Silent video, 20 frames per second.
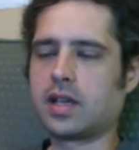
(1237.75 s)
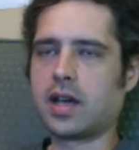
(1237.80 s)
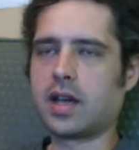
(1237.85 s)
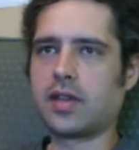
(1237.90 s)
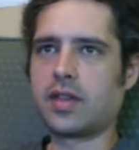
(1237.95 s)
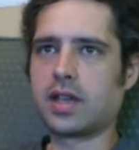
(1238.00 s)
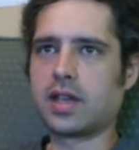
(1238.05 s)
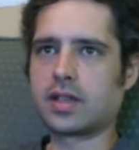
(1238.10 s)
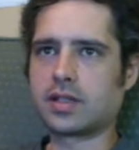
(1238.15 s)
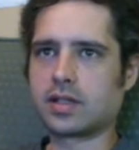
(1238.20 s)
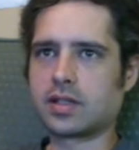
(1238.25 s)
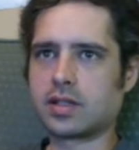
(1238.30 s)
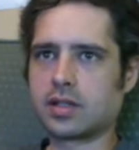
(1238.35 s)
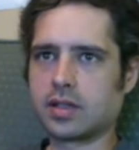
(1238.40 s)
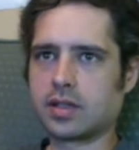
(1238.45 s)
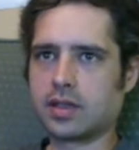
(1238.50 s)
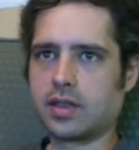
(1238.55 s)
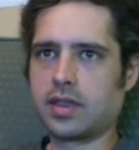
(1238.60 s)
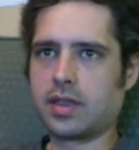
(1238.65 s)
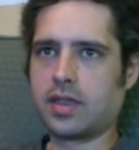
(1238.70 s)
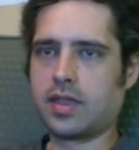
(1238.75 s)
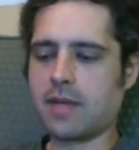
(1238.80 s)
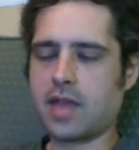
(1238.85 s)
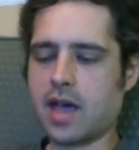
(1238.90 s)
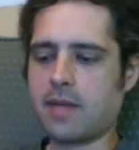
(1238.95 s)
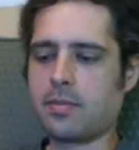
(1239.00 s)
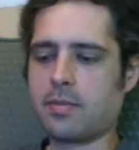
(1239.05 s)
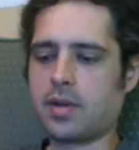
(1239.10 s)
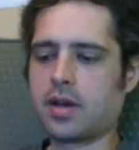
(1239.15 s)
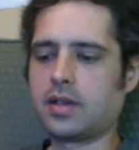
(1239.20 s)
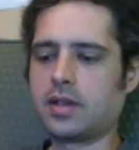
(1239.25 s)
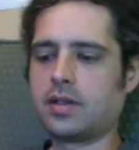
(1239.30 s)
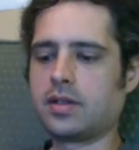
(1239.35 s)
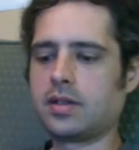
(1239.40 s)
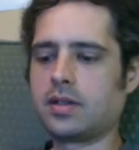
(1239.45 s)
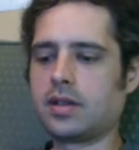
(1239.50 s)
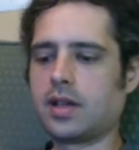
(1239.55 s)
I think it's that button